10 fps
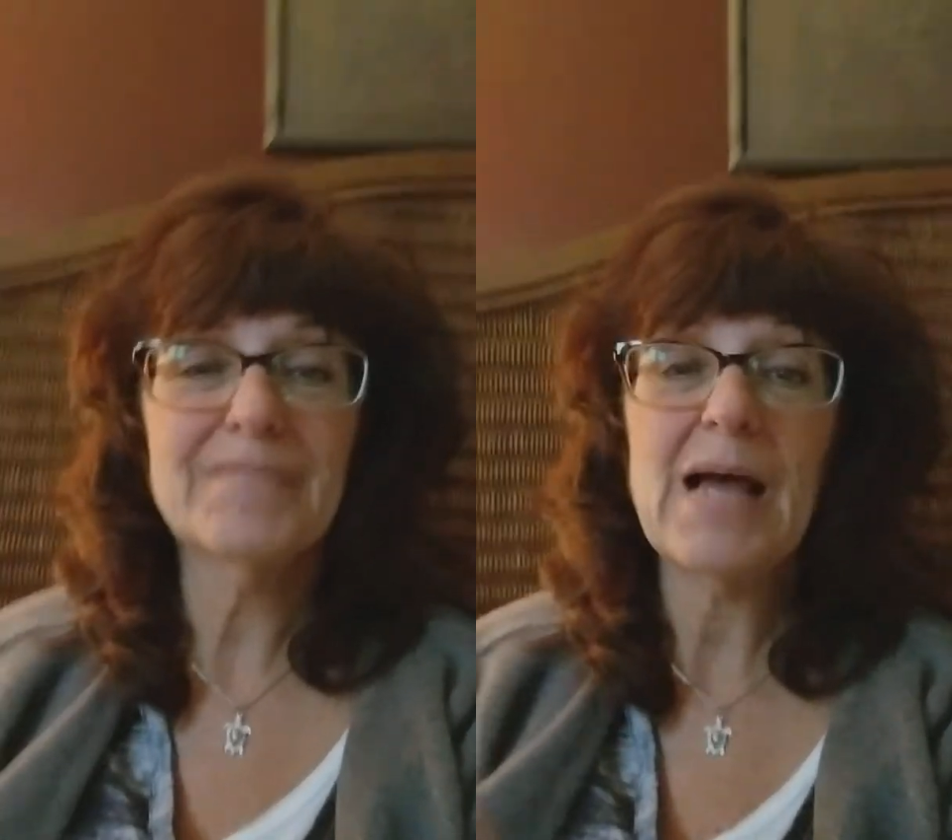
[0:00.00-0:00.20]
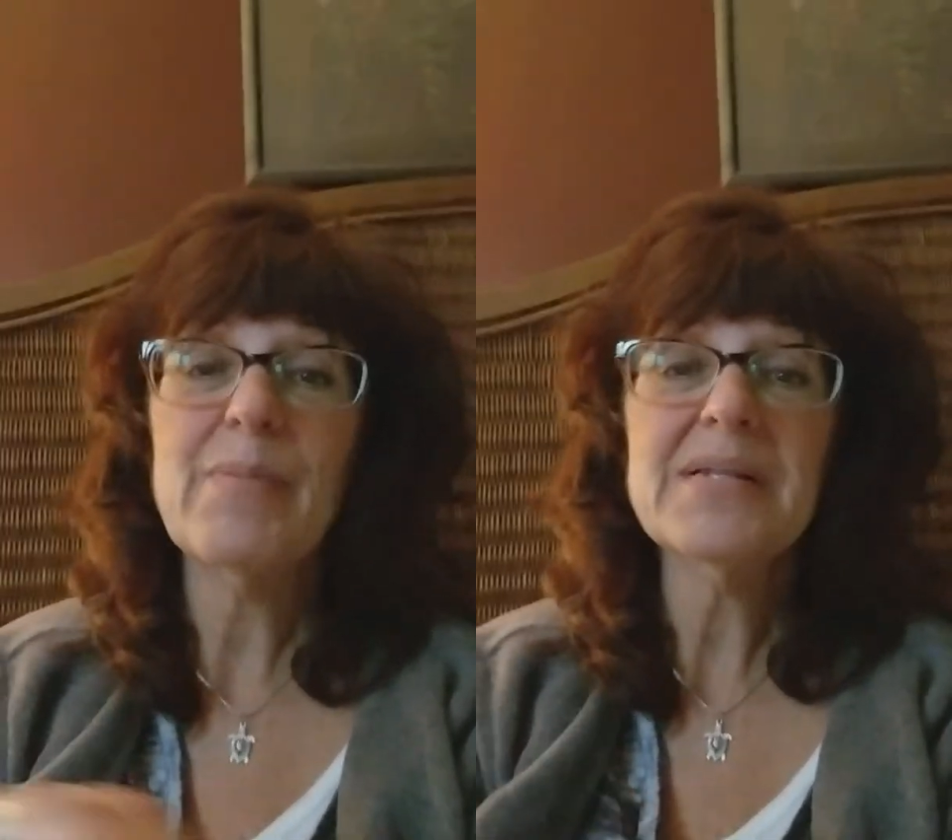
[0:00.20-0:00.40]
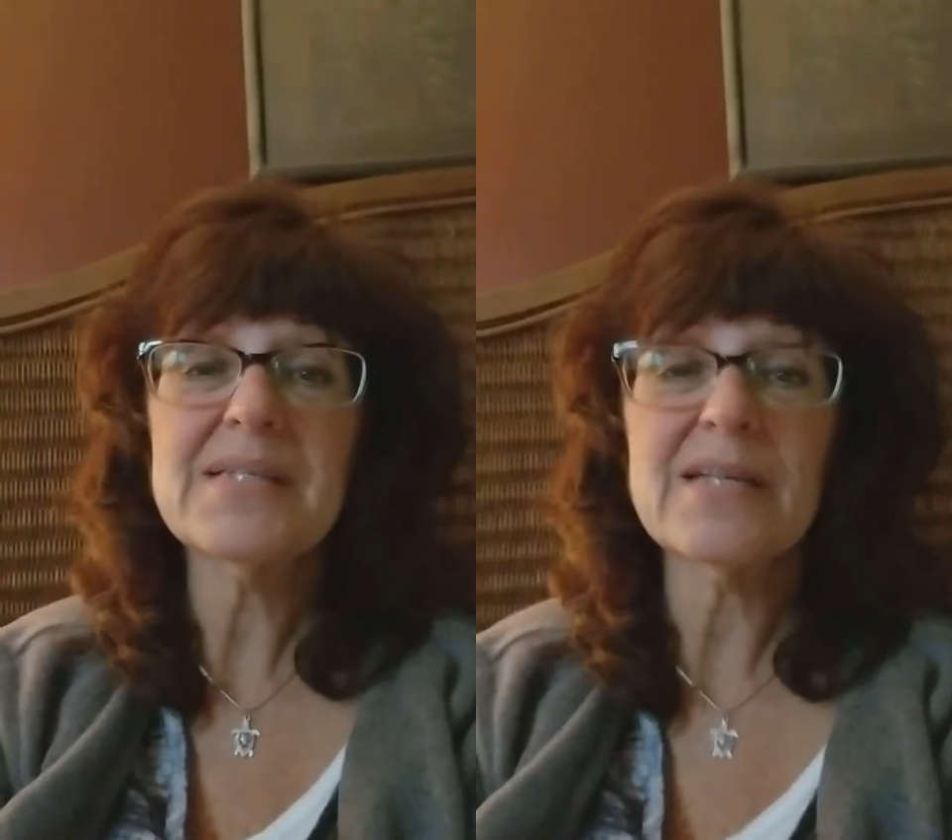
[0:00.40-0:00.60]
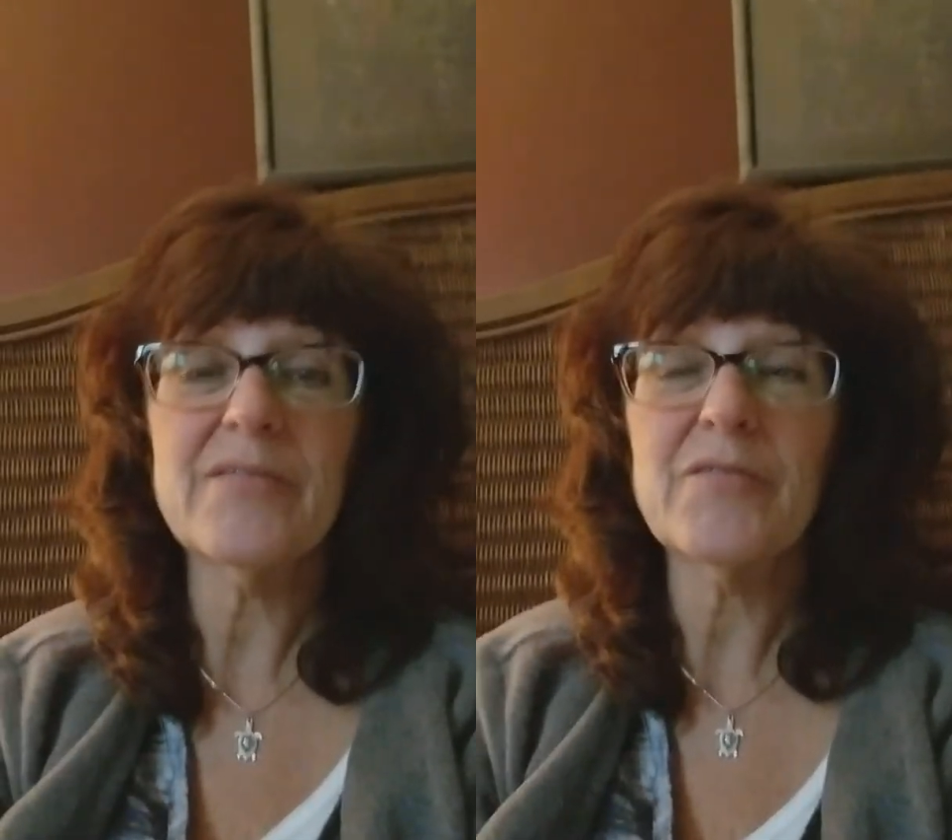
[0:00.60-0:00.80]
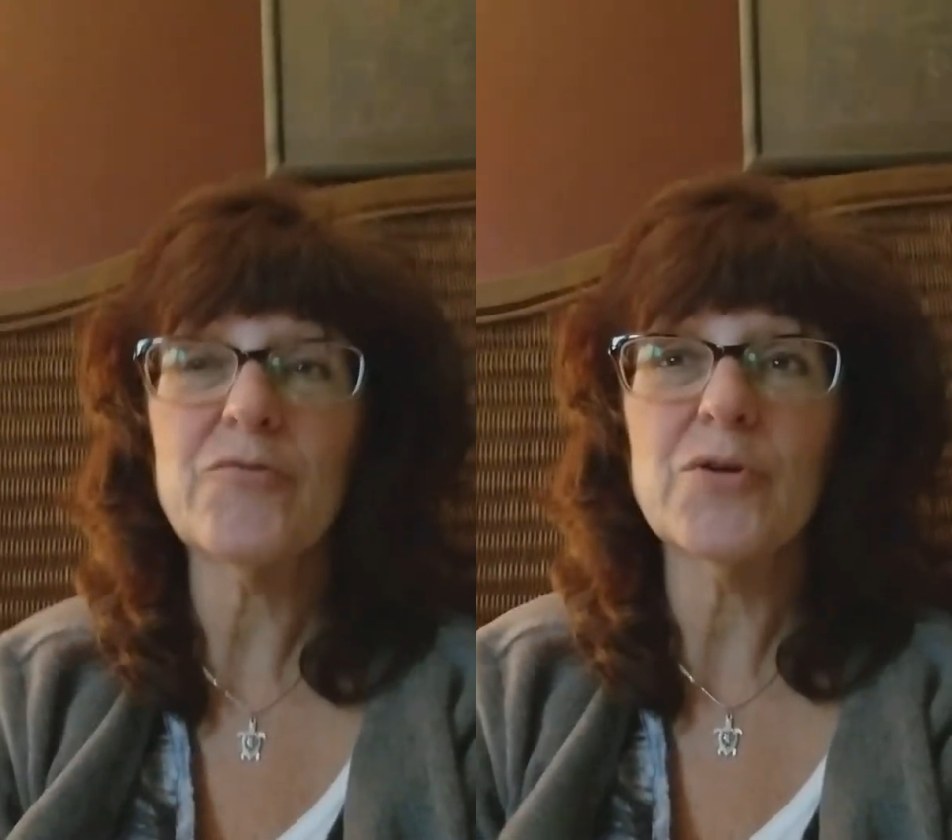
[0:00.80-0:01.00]
I've been sick of
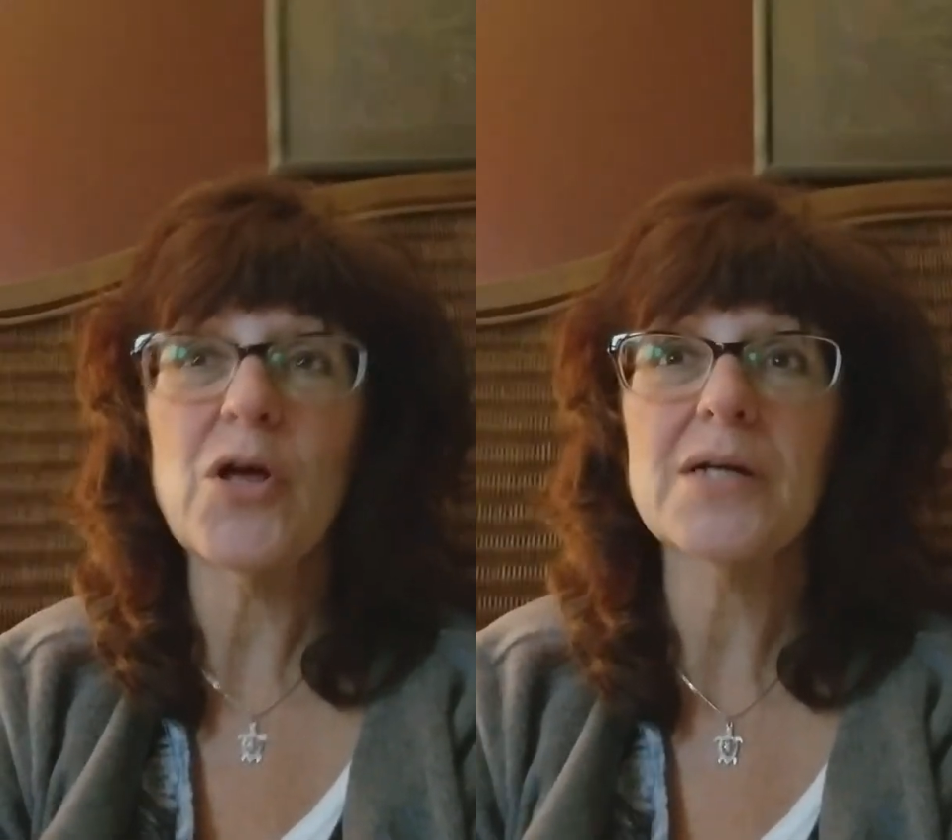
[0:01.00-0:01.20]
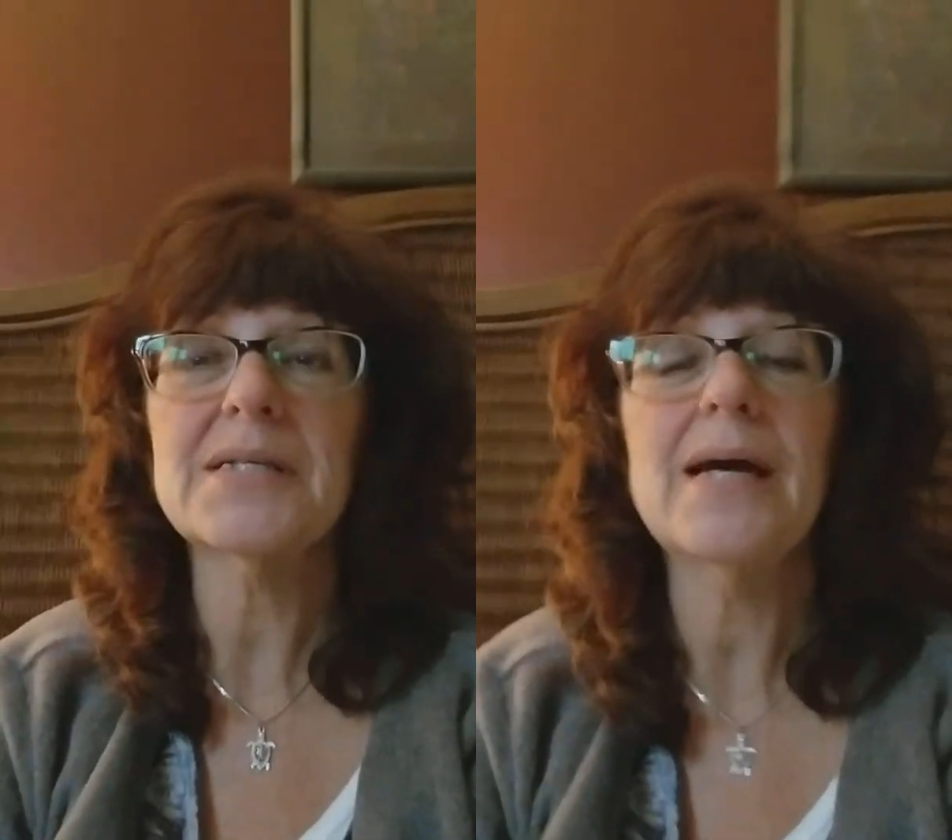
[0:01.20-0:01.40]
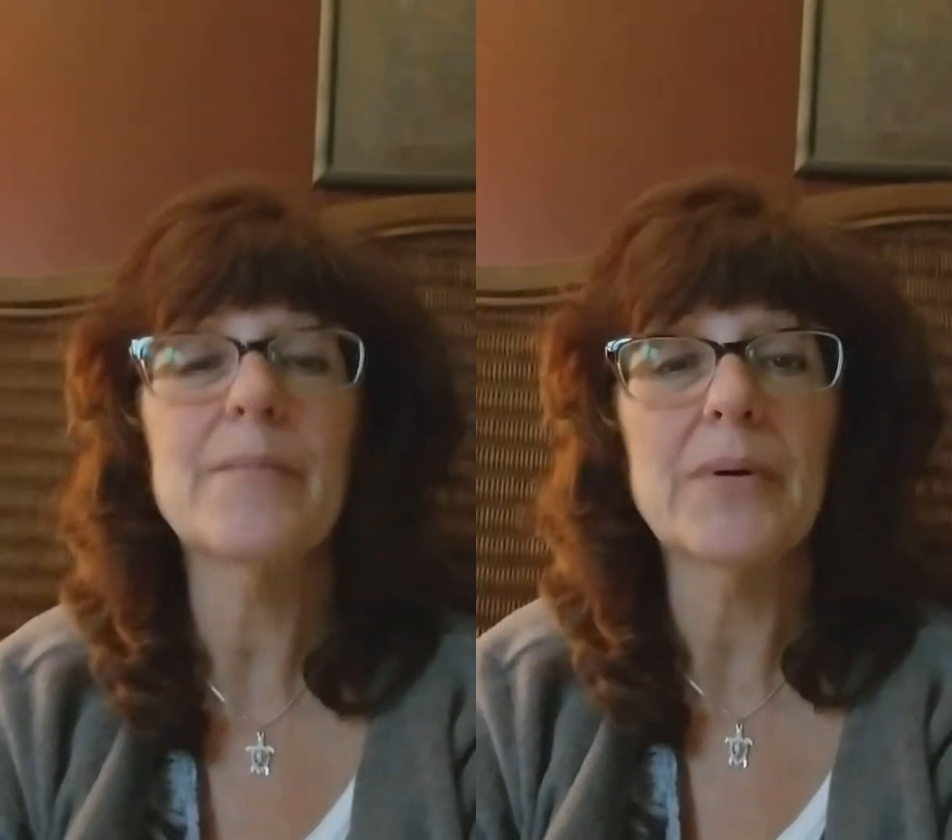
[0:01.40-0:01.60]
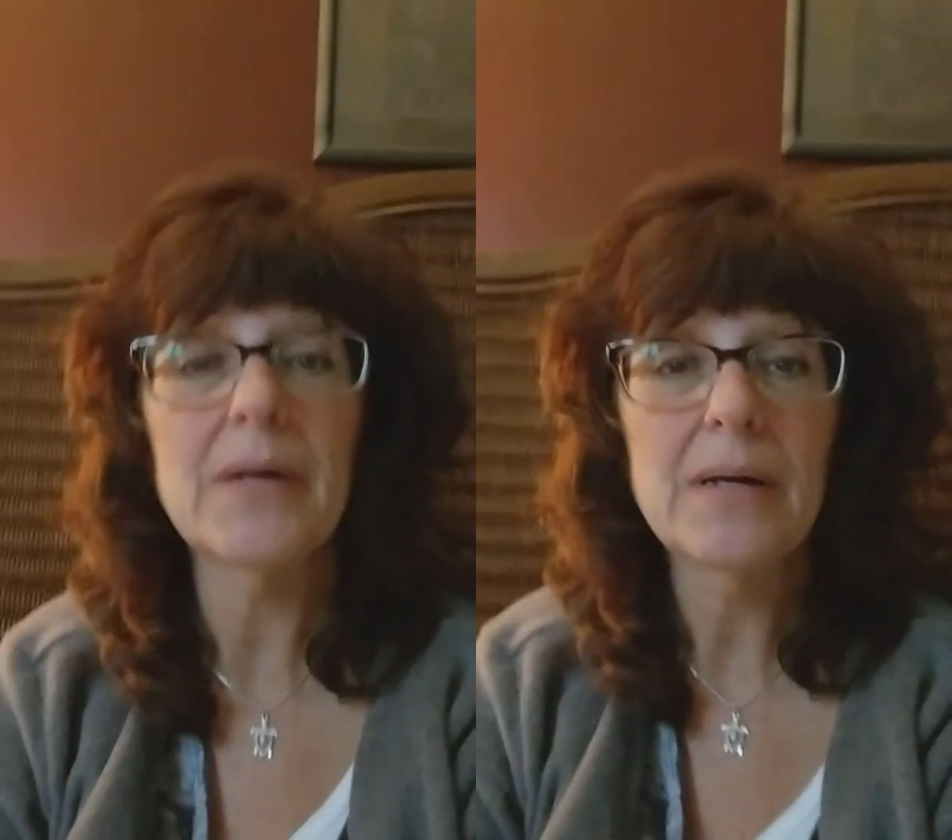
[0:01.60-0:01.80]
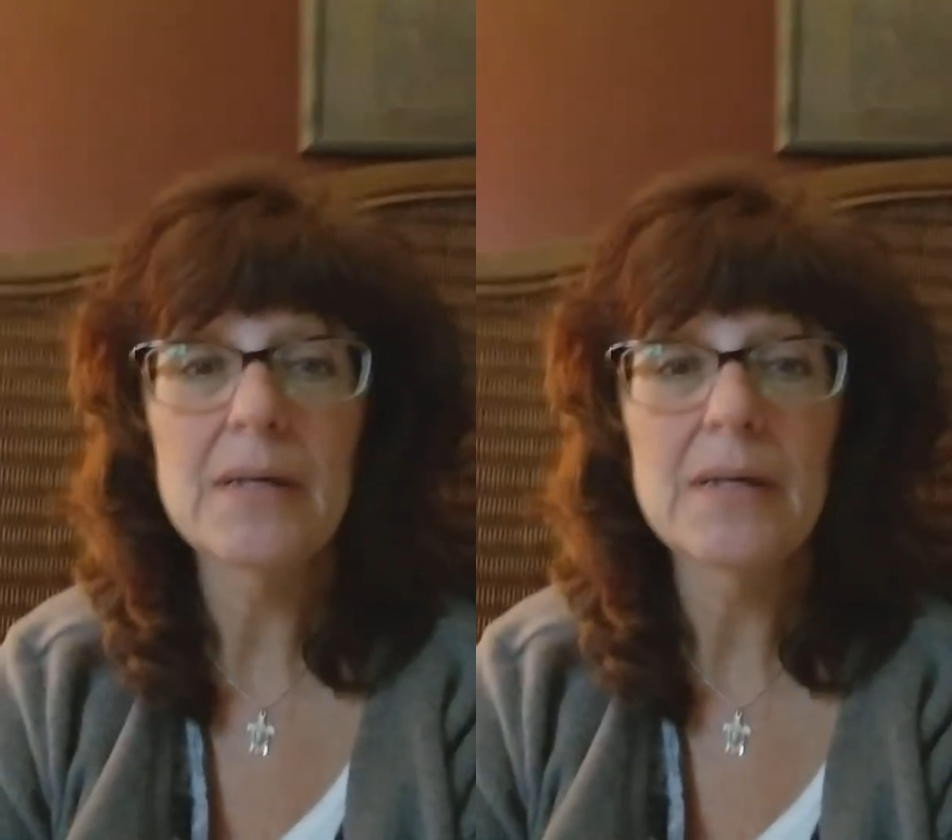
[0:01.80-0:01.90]
it for a long time, but